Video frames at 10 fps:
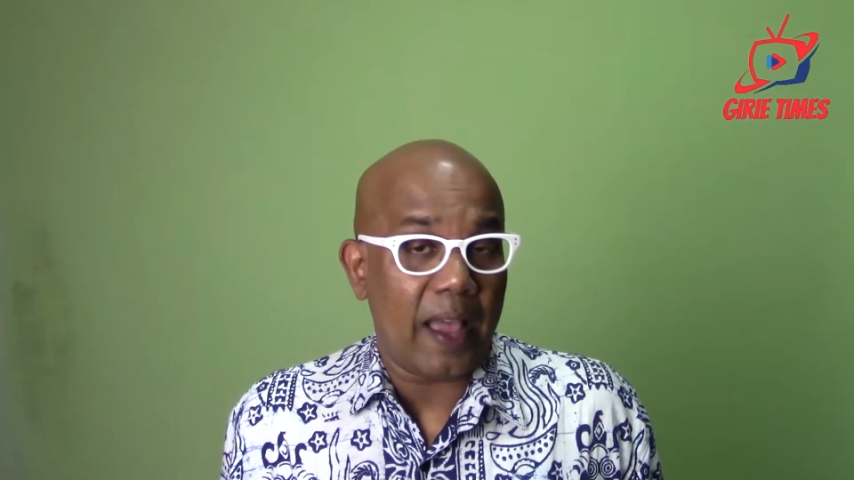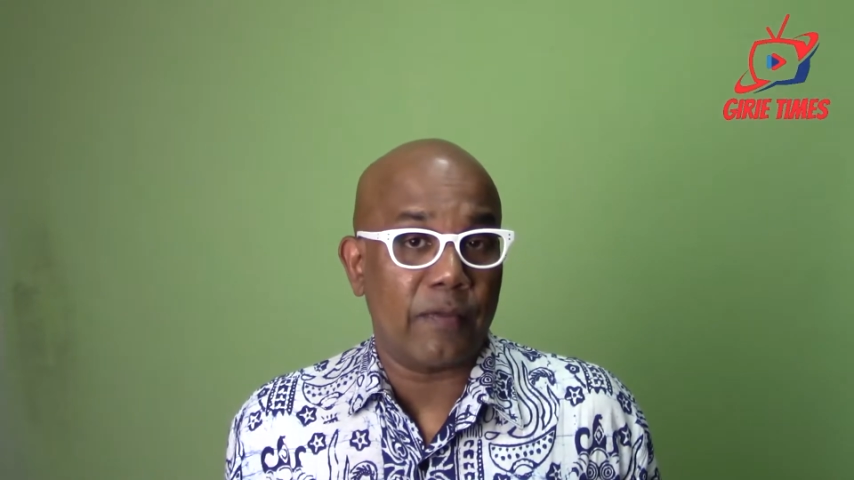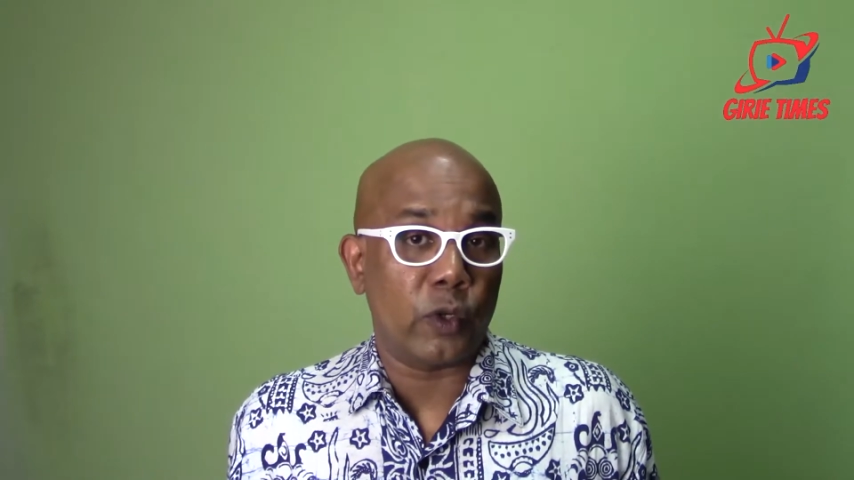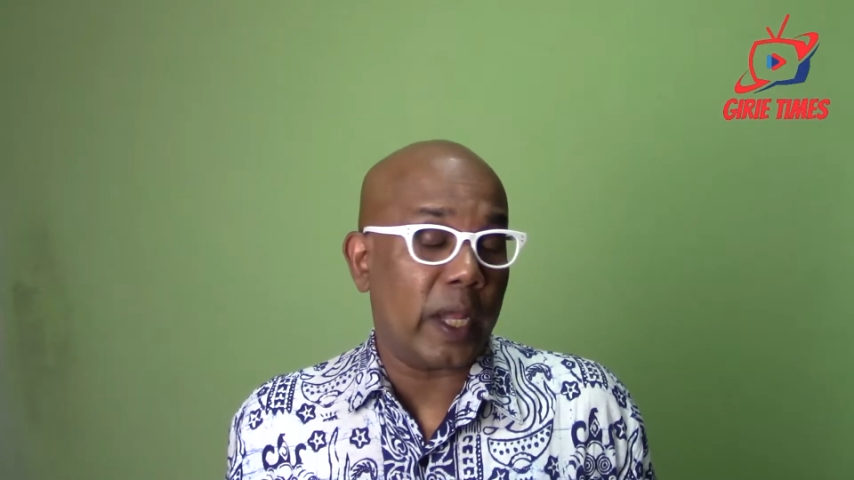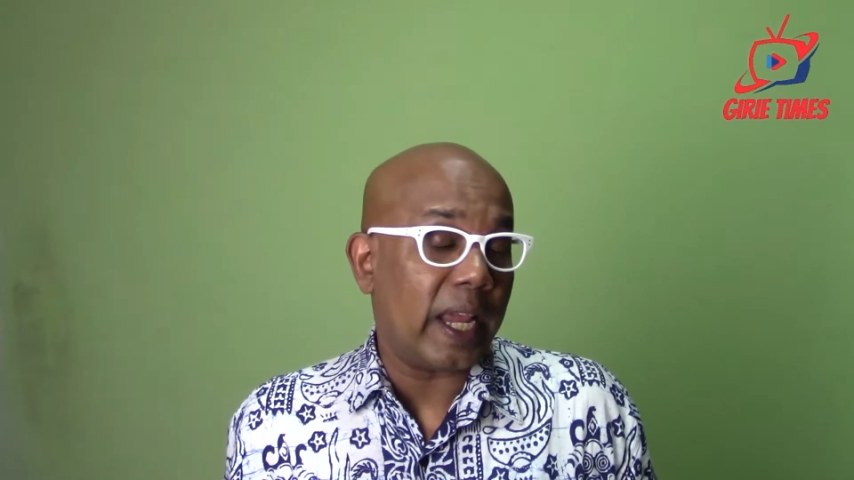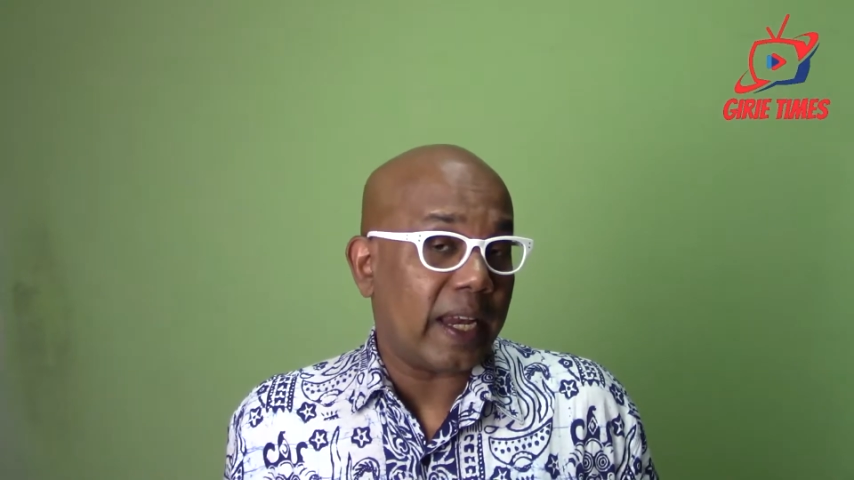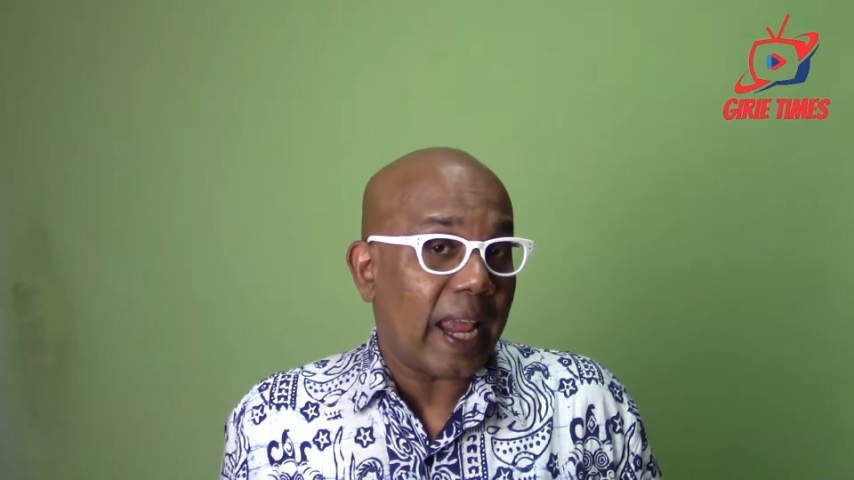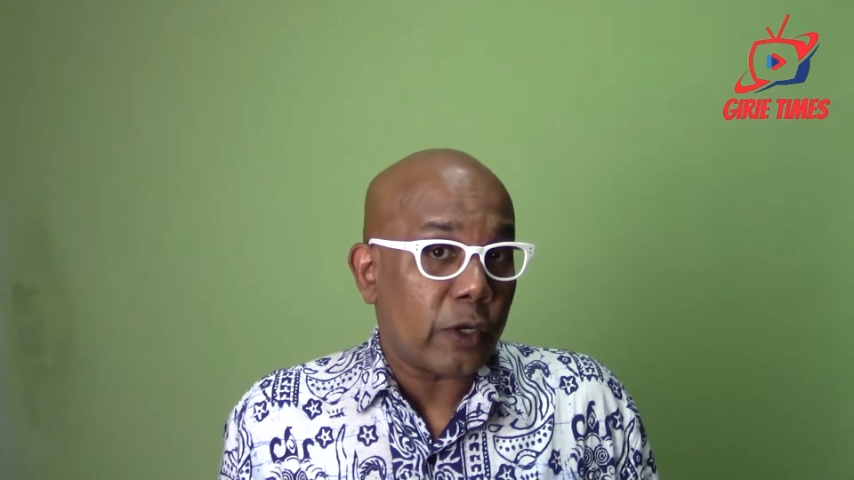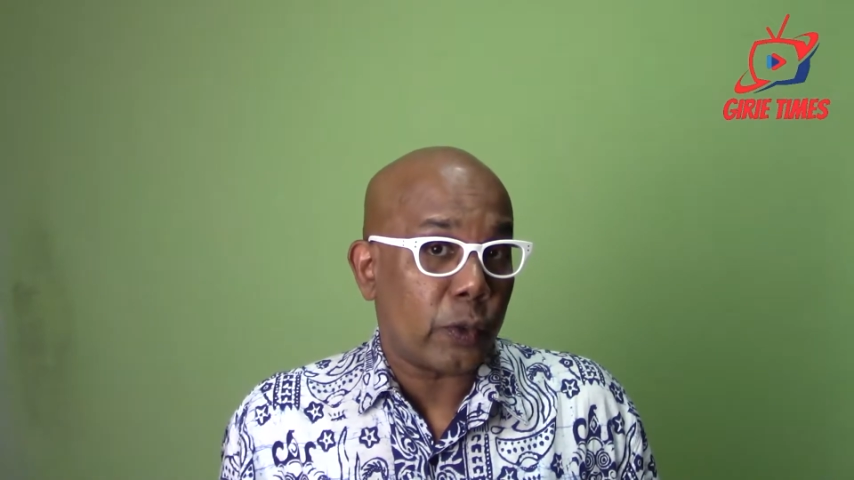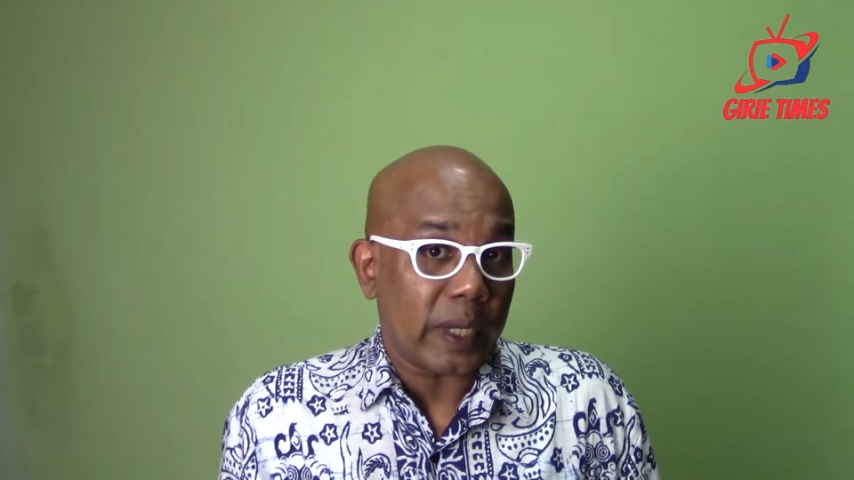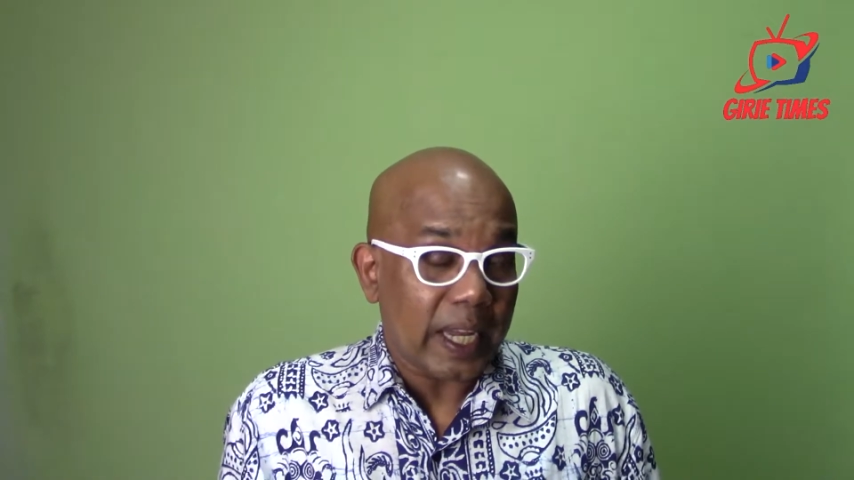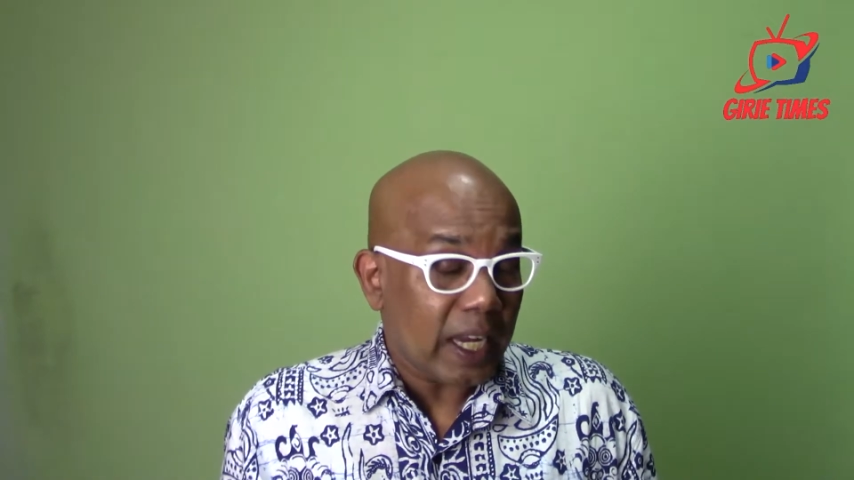have to gain entry